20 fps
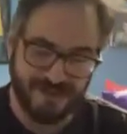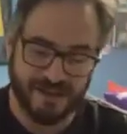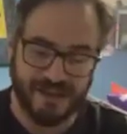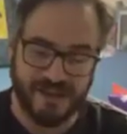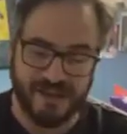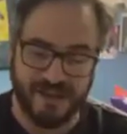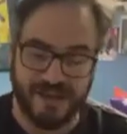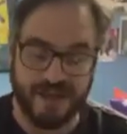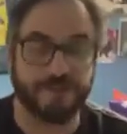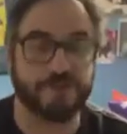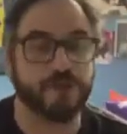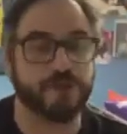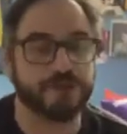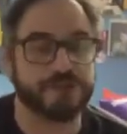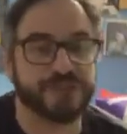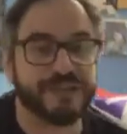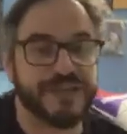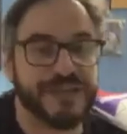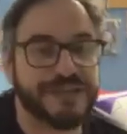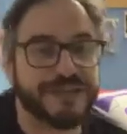And of
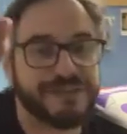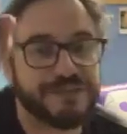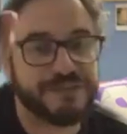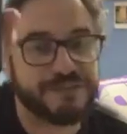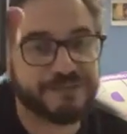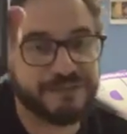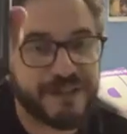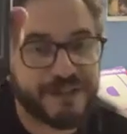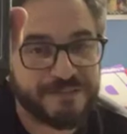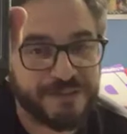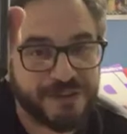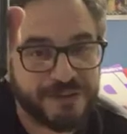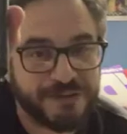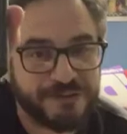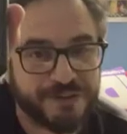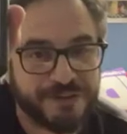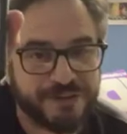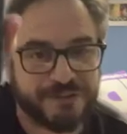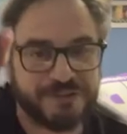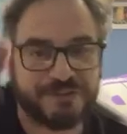course the Indy
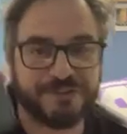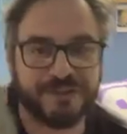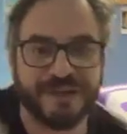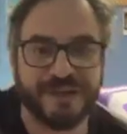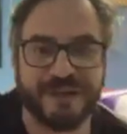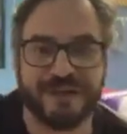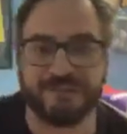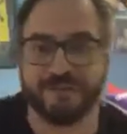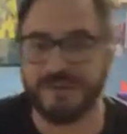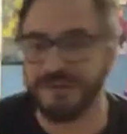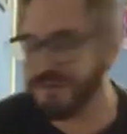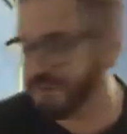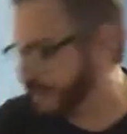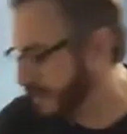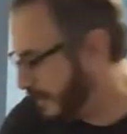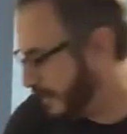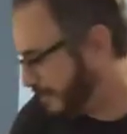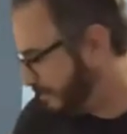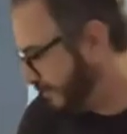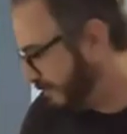500, because you can't have
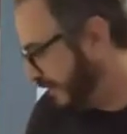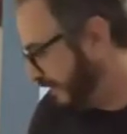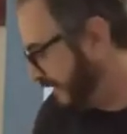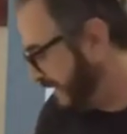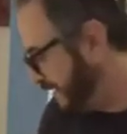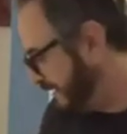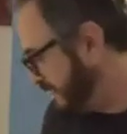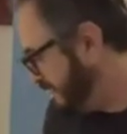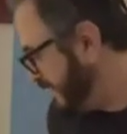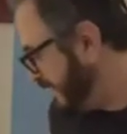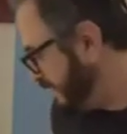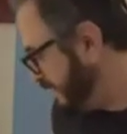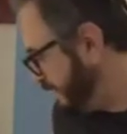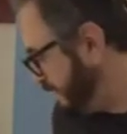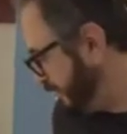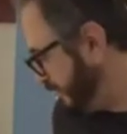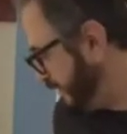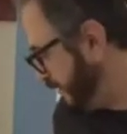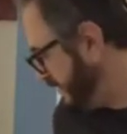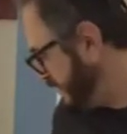racing games without Indy
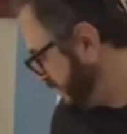500.